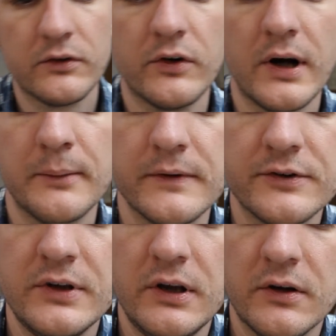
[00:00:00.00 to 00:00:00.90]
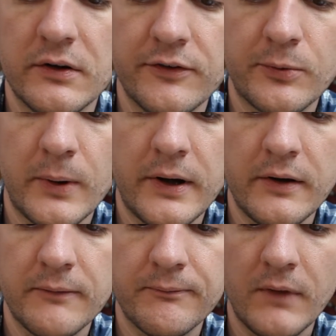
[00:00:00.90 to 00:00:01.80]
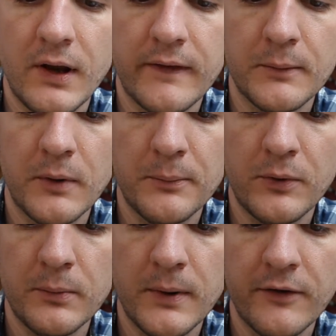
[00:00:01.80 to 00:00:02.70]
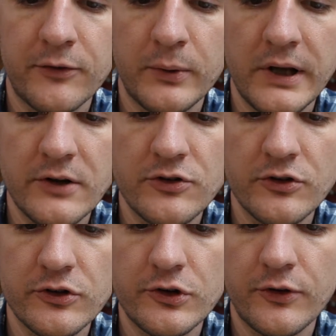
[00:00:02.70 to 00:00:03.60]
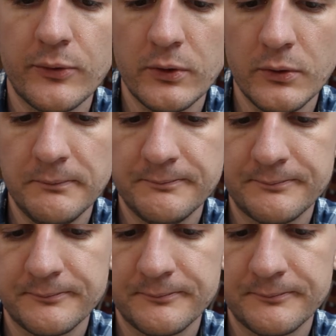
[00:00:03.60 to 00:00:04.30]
grab this needle, thread it, and then I'm going to pull about 3 inches through.